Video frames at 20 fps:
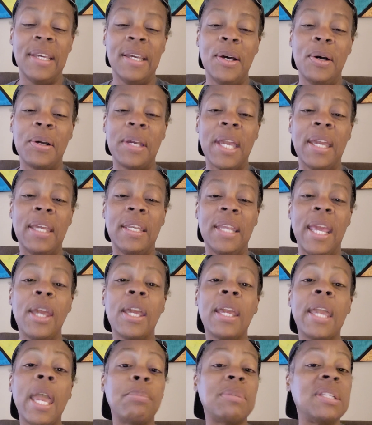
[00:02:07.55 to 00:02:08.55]
Okay, they
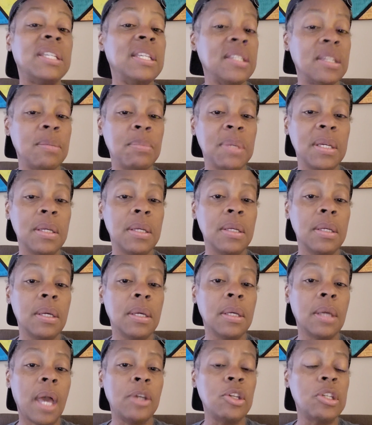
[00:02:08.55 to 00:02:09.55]
kept teasing me.
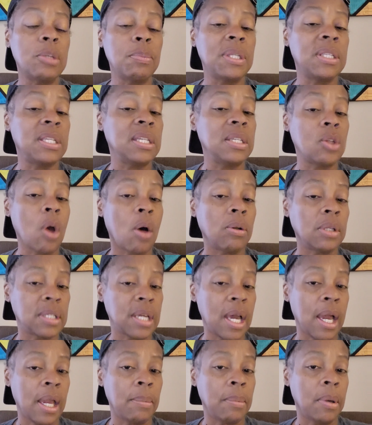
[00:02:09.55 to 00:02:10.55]
I used to be teased all the
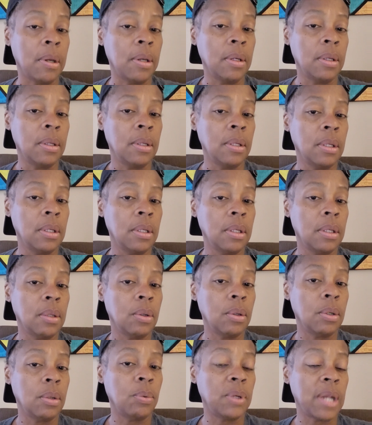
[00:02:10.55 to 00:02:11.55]
time
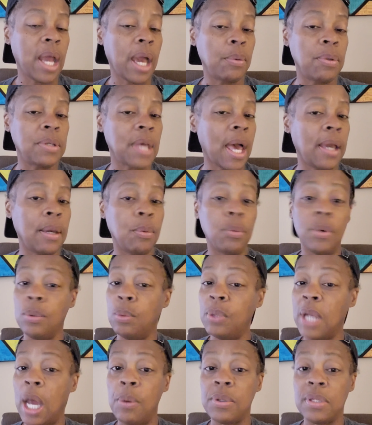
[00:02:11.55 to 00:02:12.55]
when I was I,
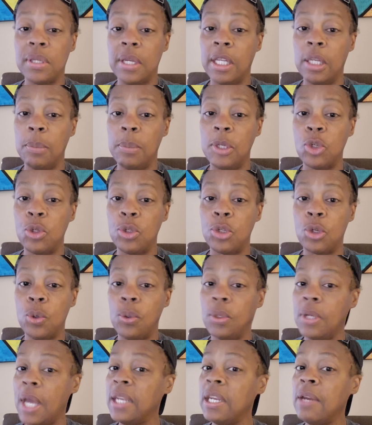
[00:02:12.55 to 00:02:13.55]
when I was in elementary school,
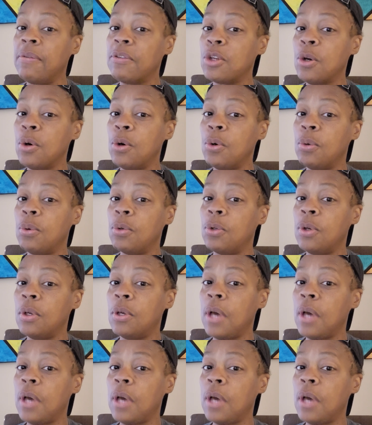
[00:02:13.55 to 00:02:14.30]
and I never told.